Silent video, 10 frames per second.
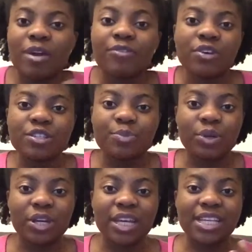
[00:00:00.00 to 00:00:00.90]
my first
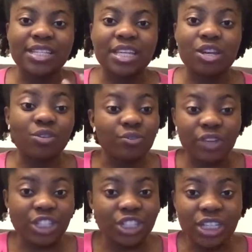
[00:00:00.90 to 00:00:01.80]
book is a
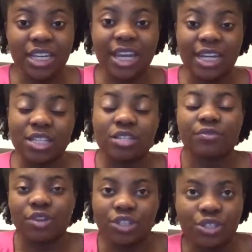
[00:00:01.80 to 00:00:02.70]
non-fiction and it's a
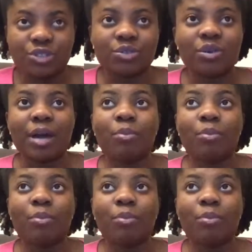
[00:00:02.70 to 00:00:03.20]
devotional.